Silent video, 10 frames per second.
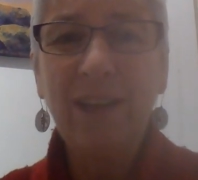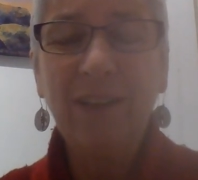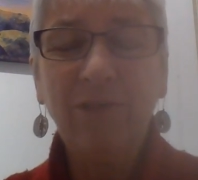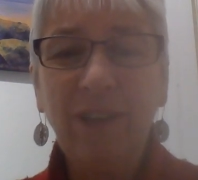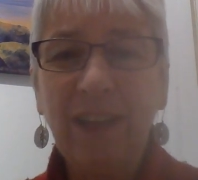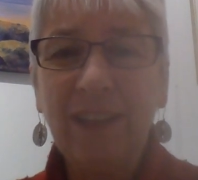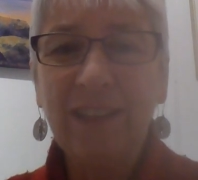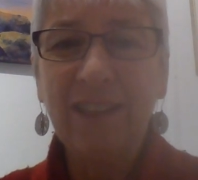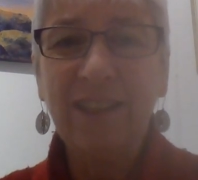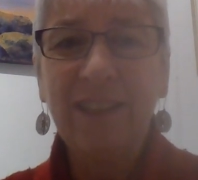and acrylic
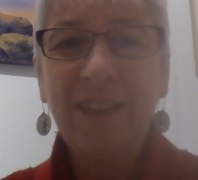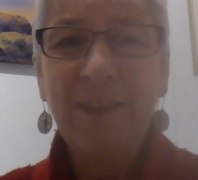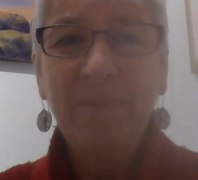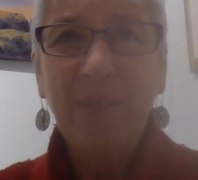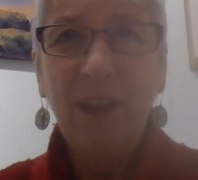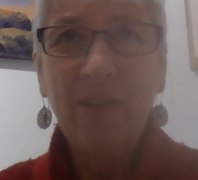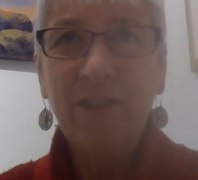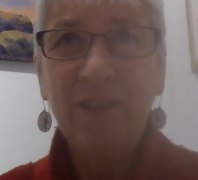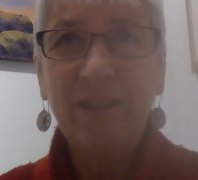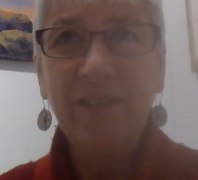lessons
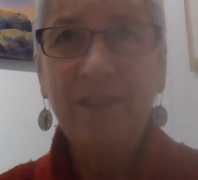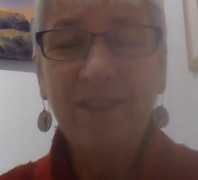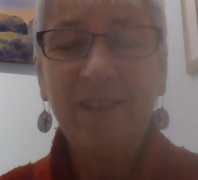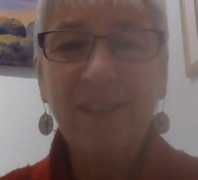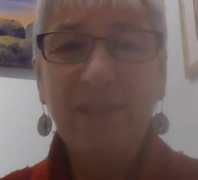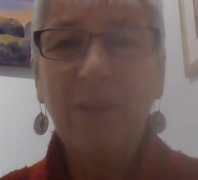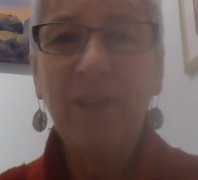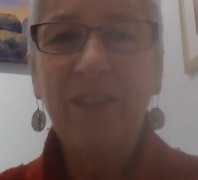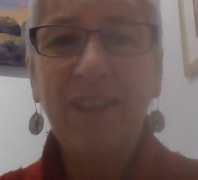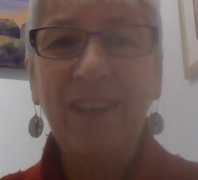over this
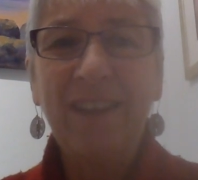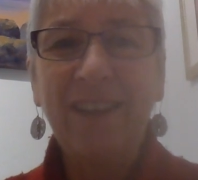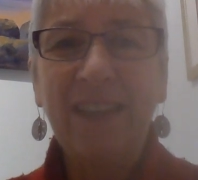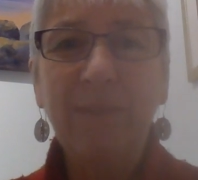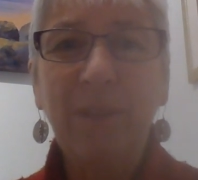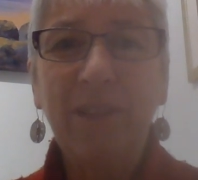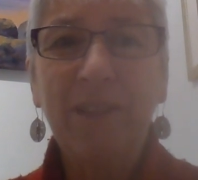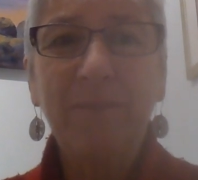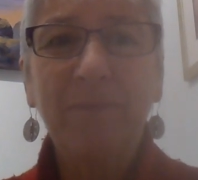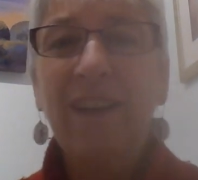month and next month.
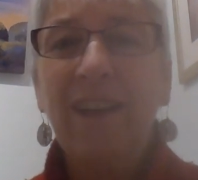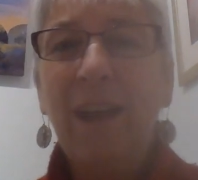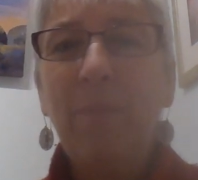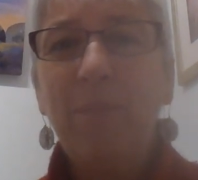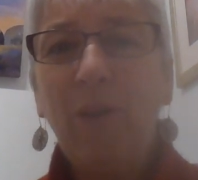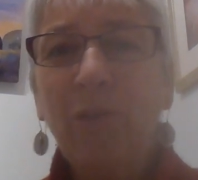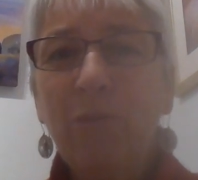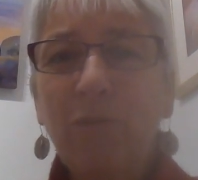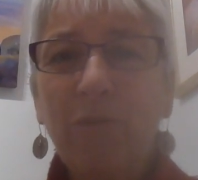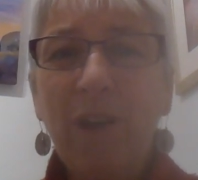Up on the wall